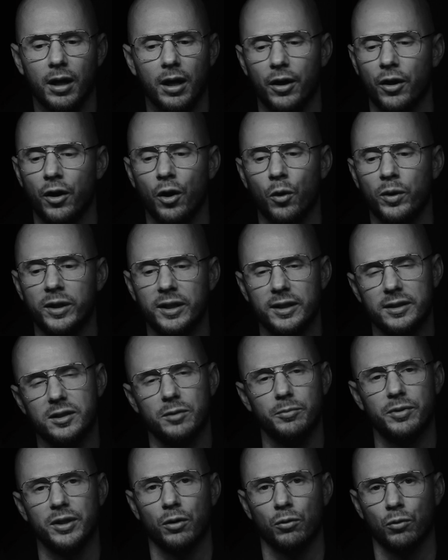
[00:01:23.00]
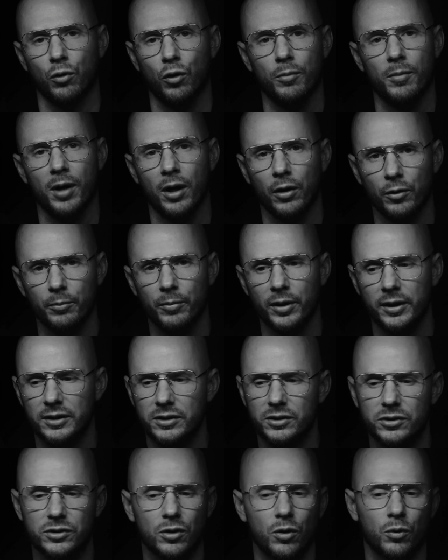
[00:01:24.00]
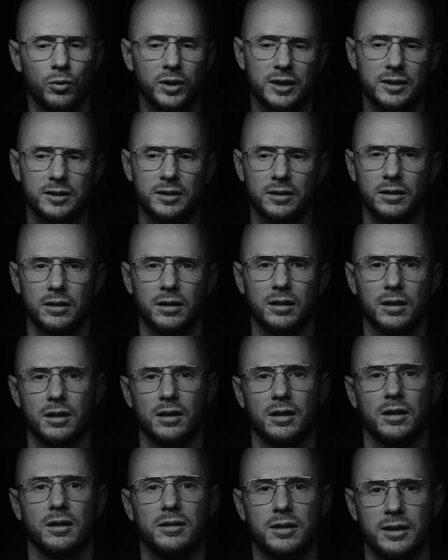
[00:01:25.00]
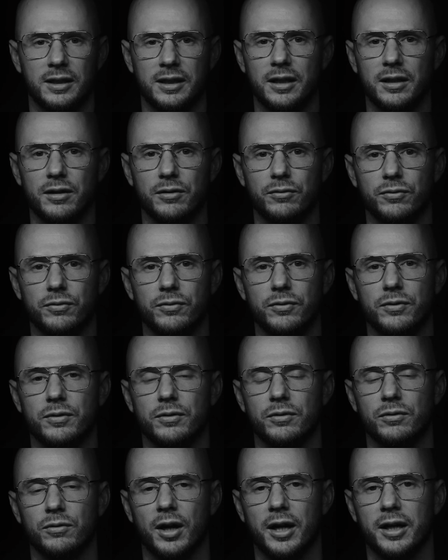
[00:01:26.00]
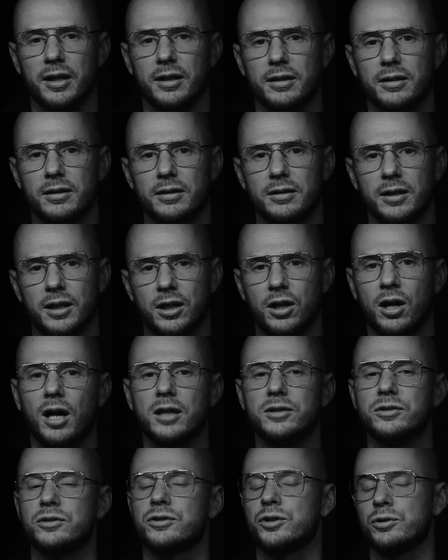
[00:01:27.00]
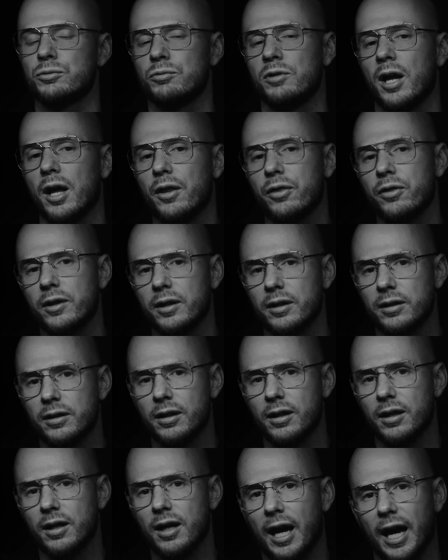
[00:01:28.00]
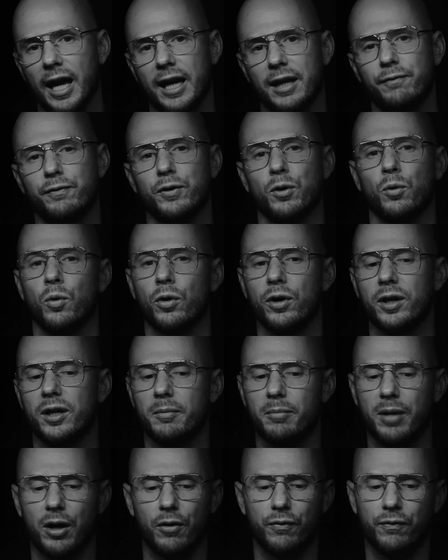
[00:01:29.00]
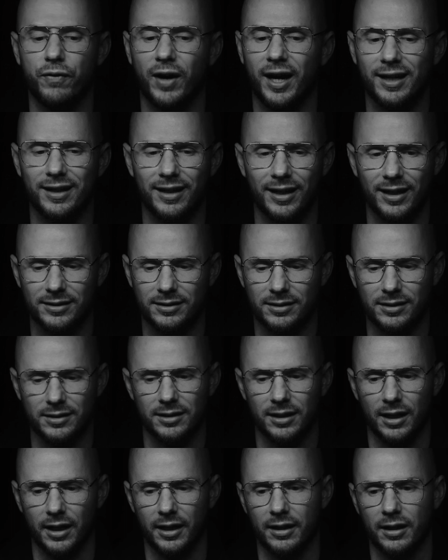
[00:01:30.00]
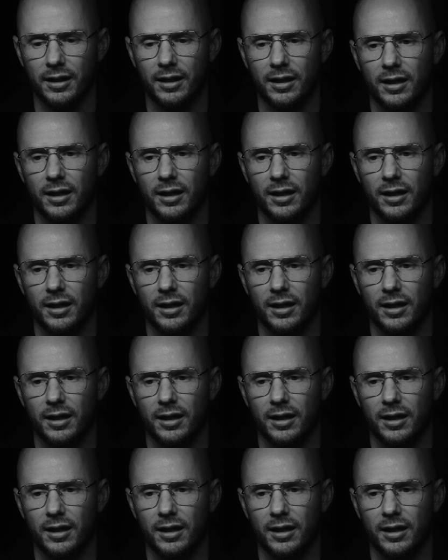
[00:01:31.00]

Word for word: no one needs to be a role model but it's so easy to to give right it costs you nothing and if you're worried about finances, like